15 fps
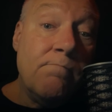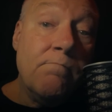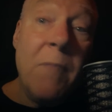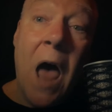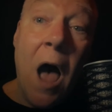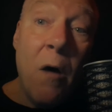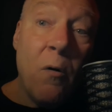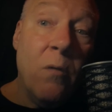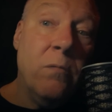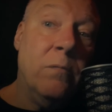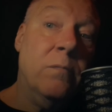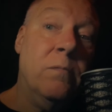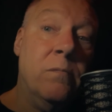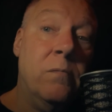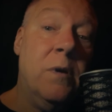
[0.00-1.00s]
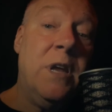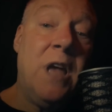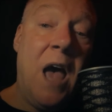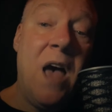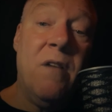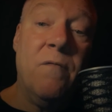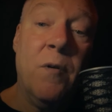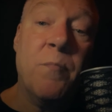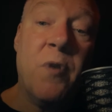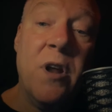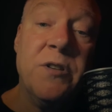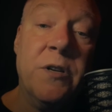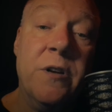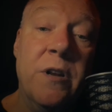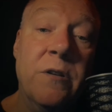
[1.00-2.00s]
Now we have a
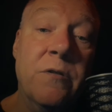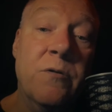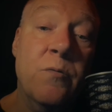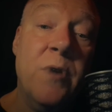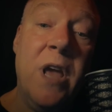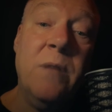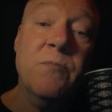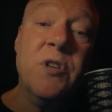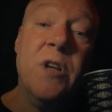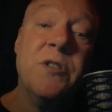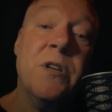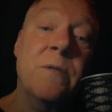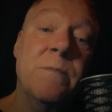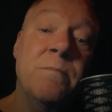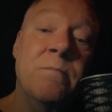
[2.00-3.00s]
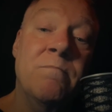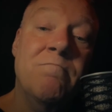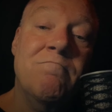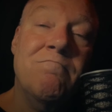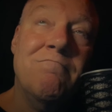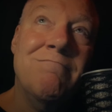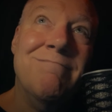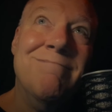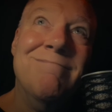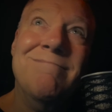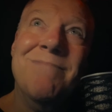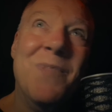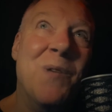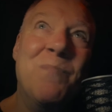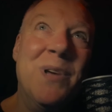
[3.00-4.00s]
president who names us,
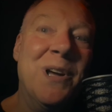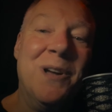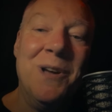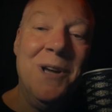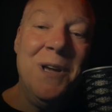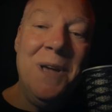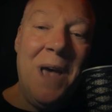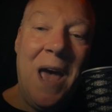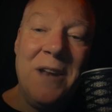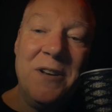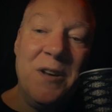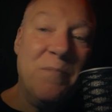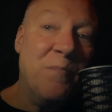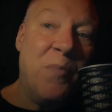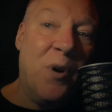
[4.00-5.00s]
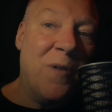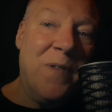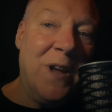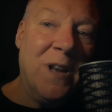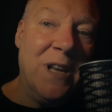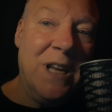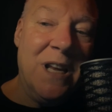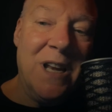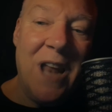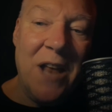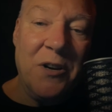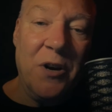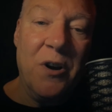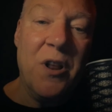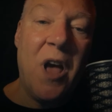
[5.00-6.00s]
the big and imperfectly
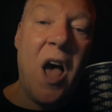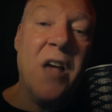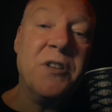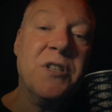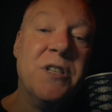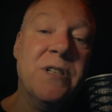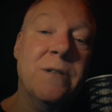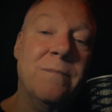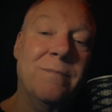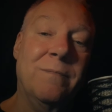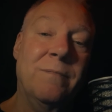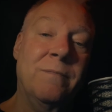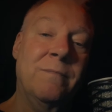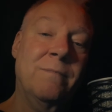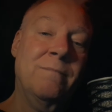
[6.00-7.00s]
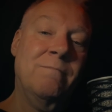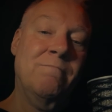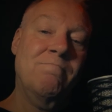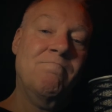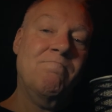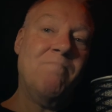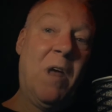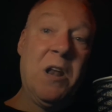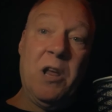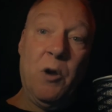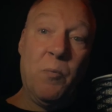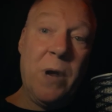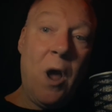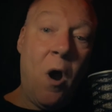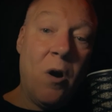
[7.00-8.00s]
lettered us. And
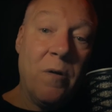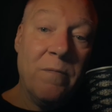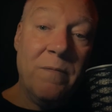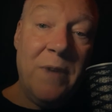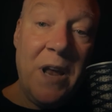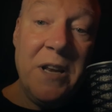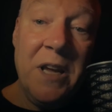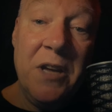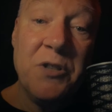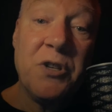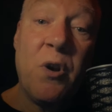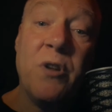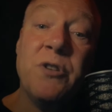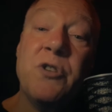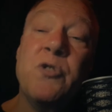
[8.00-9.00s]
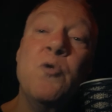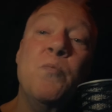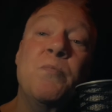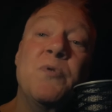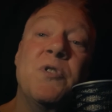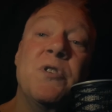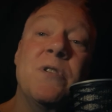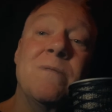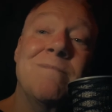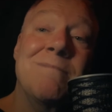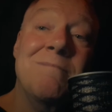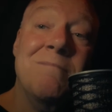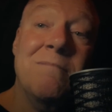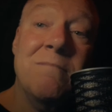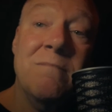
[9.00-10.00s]
here we are, getting kissed on stoops,
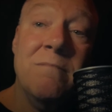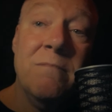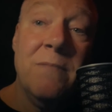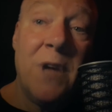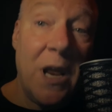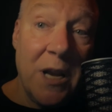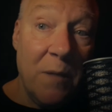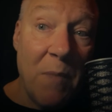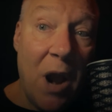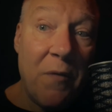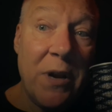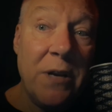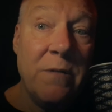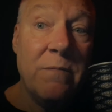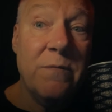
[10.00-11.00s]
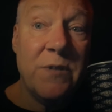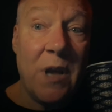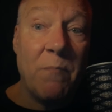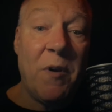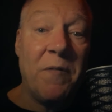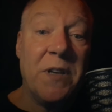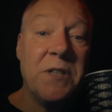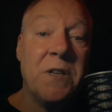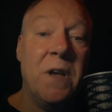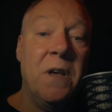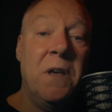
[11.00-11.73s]
getting married, some of us